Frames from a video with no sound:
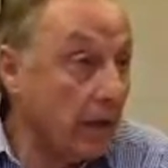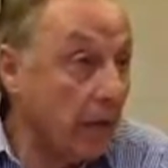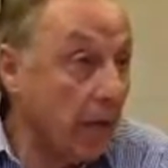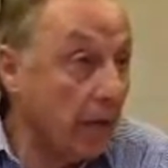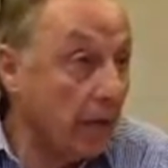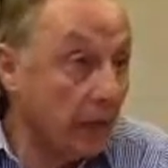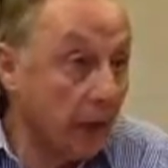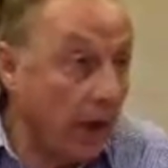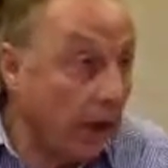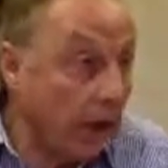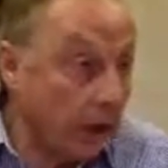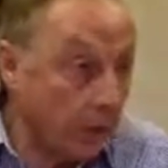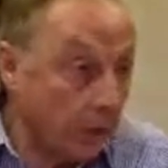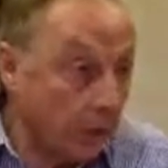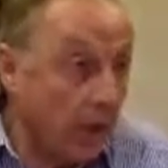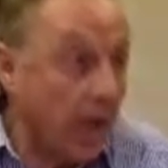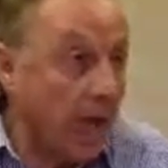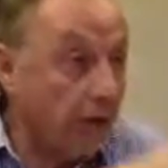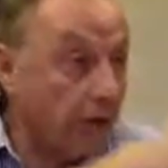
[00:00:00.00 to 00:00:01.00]
I mean, I've
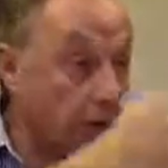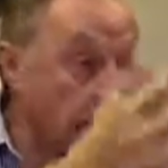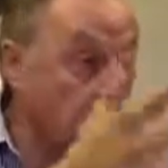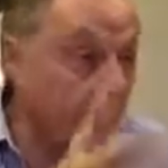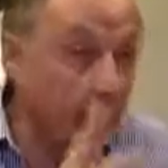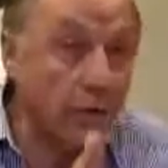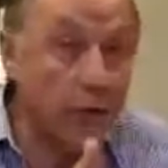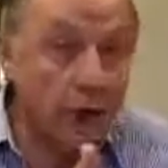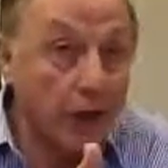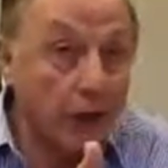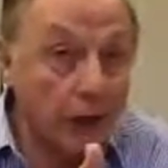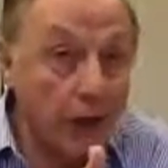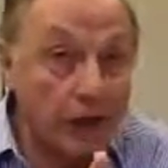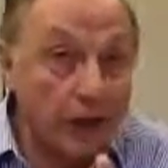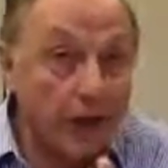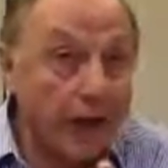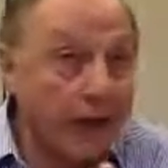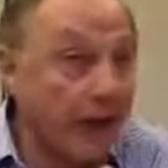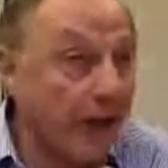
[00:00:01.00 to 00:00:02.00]
obviously been running
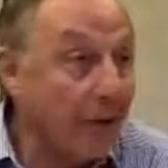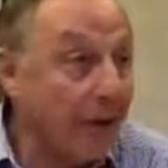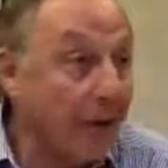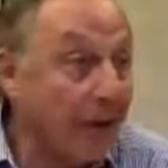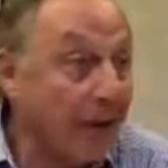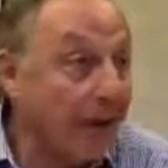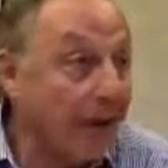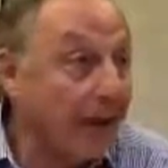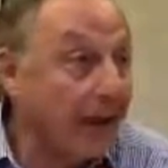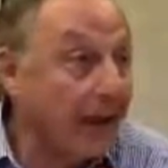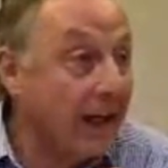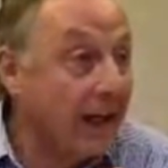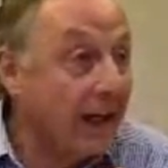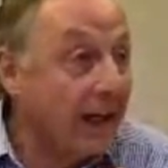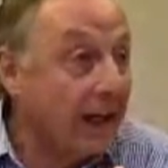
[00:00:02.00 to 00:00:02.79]
on a campaign.